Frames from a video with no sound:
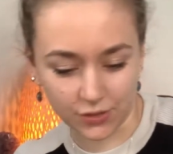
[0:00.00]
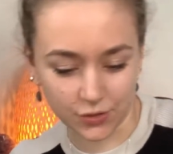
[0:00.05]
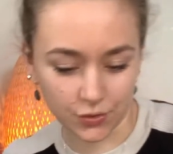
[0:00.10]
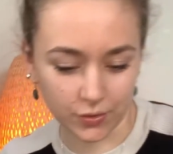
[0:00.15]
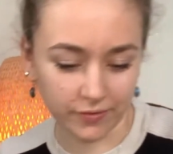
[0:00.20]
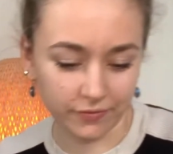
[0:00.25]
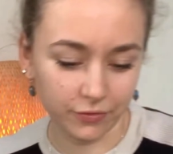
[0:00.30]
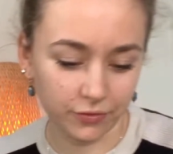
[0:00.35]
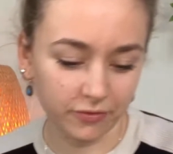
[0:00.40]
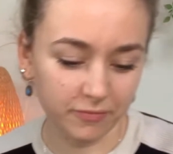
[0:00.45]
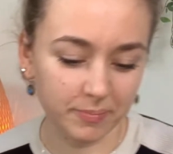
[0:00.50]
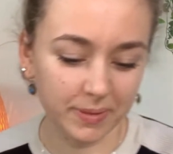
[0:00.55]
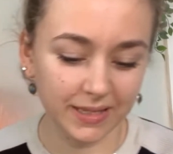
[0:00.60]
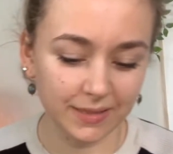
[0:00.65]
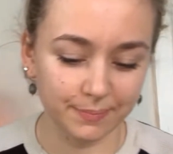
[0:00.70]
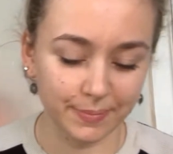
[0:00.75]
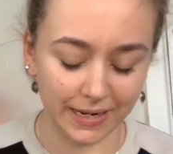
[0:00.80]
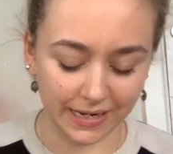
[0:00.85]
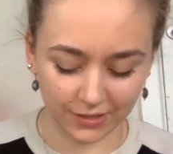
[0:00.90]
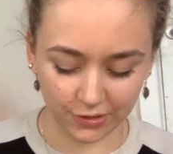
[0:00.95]
So if you've
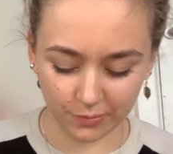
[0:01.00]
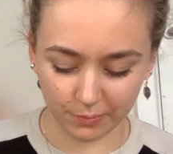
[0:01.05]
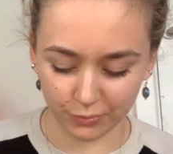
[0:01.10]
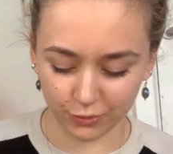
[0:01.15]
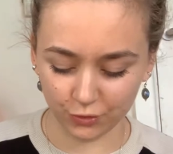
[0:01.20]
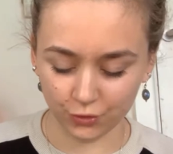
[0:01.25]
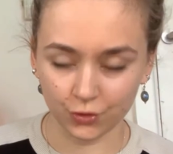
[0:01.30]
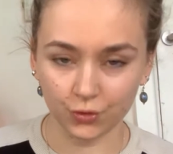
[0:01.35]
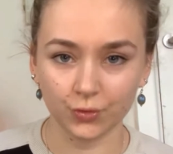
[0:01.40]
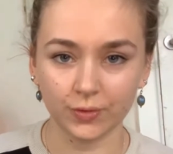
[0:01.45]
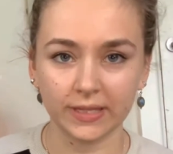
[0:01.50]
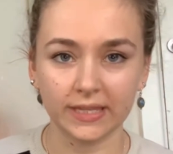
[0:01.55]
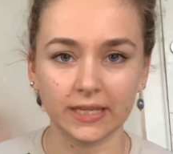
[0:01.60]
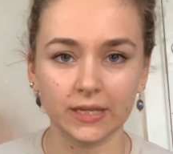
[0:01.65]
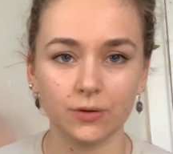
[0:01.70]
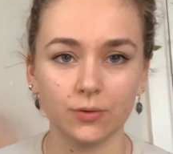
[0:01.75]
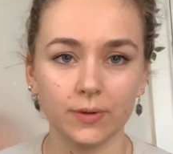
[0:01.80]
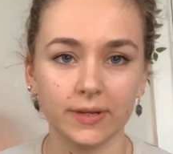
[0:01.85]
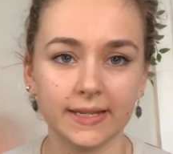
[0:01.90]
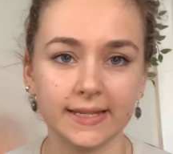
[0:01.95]
picked pile number 2,
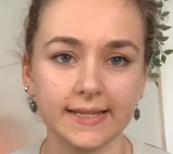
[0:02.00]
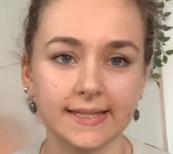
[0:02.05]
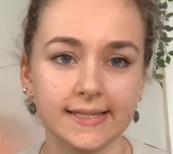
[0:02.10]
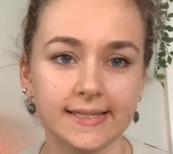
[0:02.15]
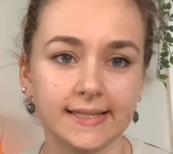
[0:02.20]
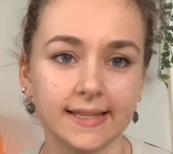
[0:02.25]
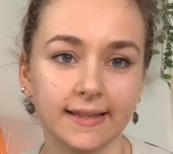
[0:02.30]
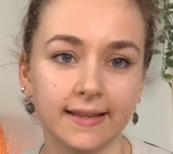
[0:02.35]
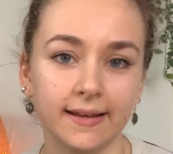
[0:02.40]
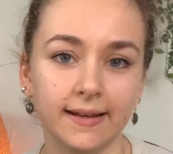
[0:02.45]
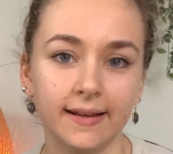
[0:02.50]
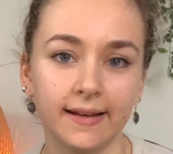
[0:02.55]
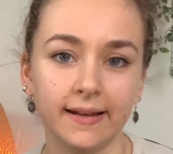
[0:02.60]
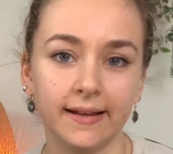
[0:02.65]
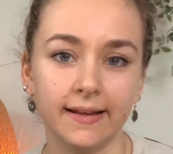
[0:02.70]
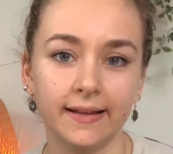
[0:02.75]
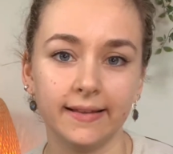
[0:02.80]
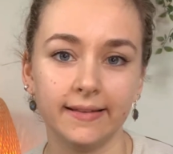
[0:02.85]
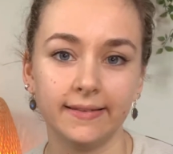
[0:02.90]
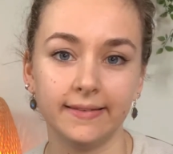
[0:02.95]
here's
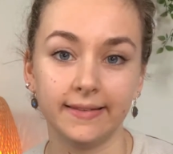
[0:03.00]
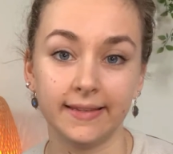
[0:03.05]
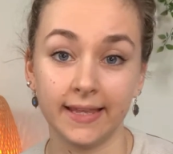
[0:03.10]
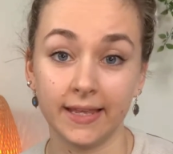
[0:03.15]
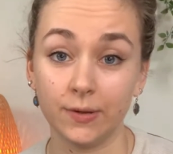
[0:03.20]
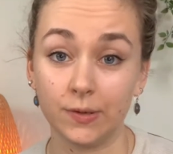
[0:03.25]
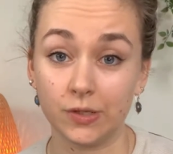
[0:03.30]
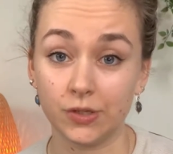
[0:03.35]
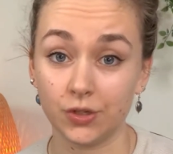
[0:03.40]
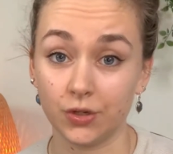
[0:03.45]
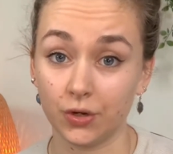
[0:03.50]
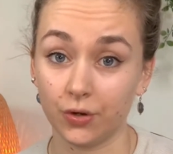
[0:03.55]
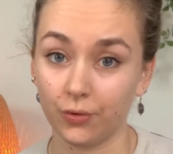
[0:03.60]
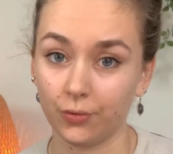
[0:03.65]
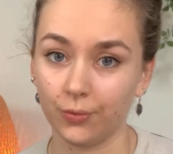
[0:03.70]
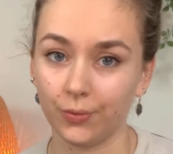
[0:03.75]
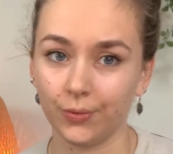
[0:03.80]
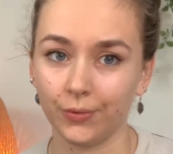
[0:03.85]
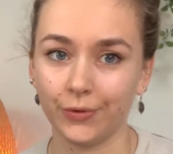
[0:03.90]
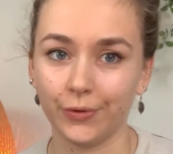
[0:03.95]

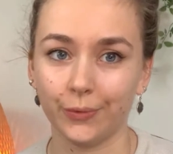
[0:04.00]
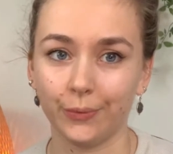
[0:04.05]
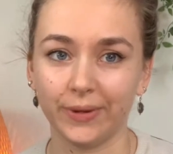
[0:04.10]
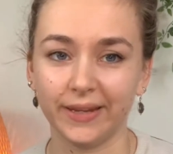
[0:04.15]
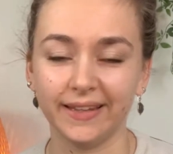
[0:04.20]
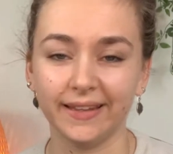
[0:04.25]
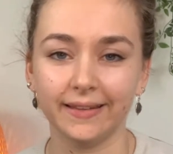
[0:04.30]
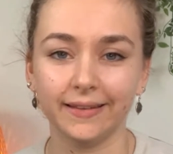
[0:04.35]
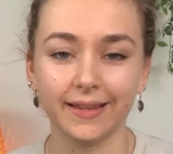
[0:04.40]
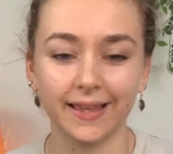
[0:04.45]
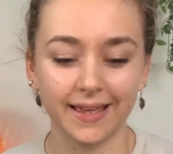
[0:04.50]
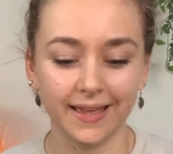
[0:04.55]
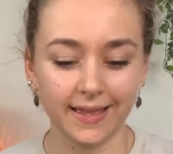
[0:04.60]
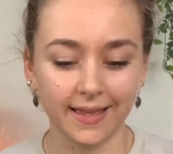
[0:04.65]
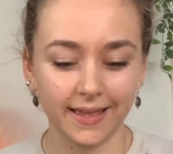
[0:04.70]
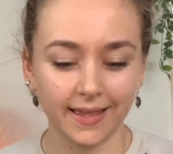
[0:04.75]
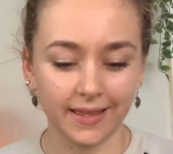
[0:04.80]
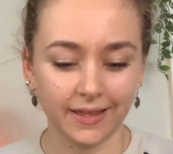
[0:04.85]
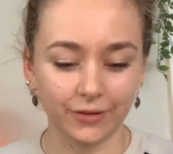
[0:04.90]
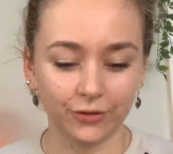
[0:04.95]
your reading.
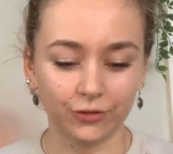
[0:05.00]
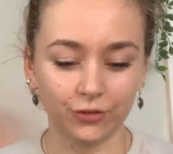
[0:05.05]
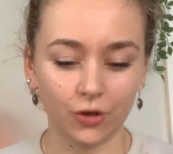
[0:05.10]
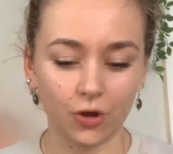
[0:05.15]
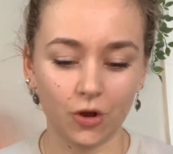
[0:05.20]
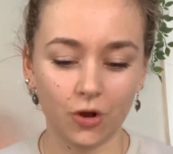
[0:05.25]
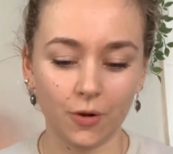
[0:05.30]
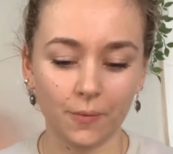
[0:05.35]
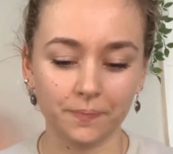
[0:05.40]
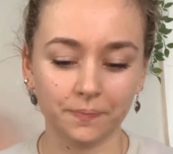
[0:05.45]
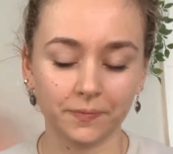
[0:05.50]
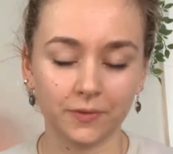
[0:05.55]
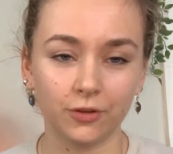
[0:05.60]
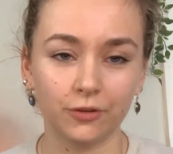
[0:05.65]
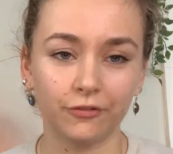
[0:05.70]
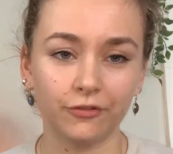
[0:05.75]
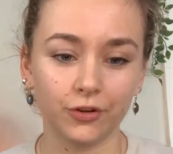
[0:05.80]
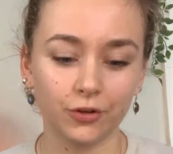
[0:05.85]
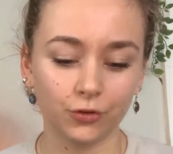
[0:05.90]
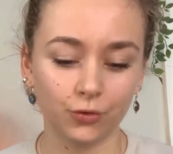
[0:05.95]
So the
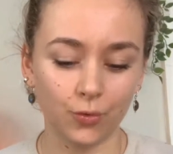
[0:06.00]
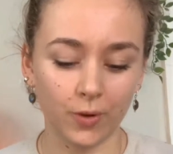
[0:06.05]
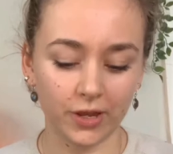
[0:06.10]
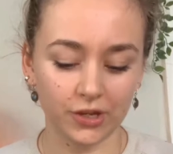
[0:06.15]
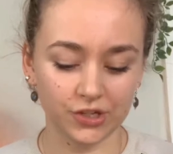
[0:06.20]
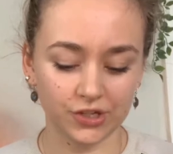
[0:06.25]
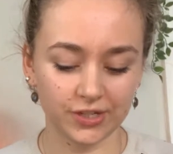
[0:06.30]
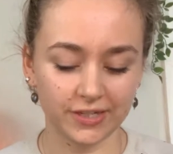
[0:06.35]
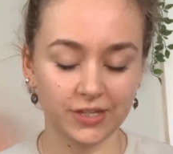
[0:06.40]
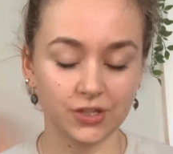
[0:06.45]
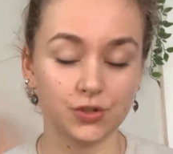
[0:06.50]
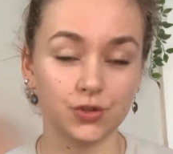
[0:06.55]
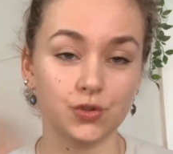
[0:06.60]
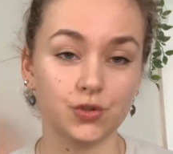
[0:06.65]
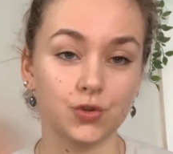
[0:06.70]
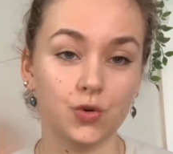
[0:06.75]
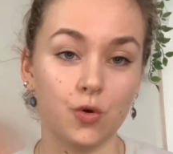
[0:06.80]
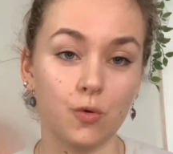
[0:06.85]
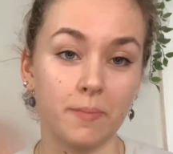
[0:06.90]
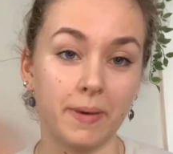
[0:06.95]
first question is,
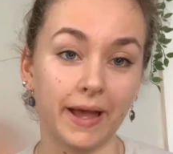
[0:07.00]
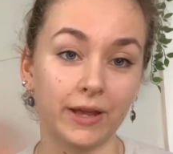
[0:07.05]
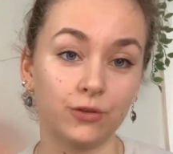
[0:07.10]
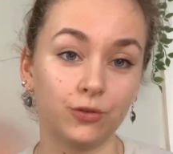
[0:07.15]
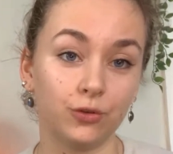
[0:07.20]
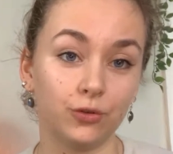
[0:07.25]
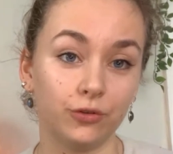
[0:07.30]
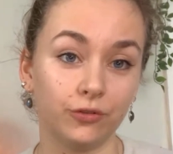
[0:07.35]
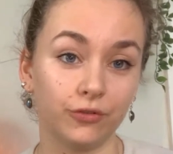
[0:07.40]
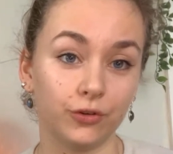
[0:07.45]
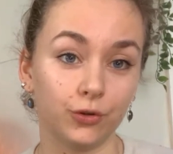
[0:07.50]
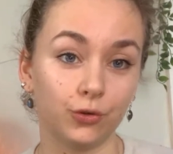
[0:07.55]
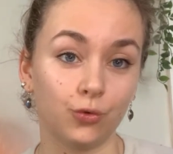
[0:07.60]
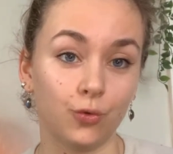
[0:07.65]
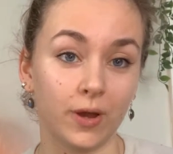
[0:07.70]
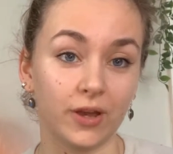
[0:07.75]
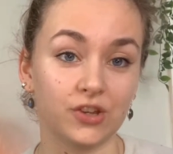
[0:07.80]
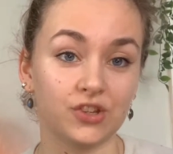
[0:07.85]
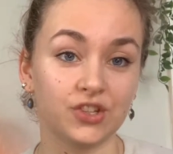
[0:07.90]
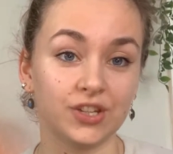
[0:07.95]
just go back to the first
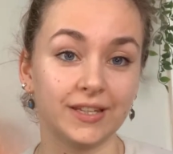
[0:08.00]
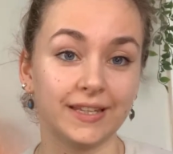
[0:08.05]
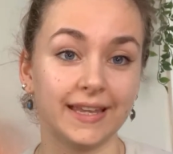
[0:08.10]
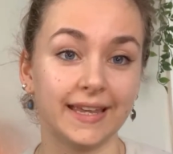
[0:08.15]
question.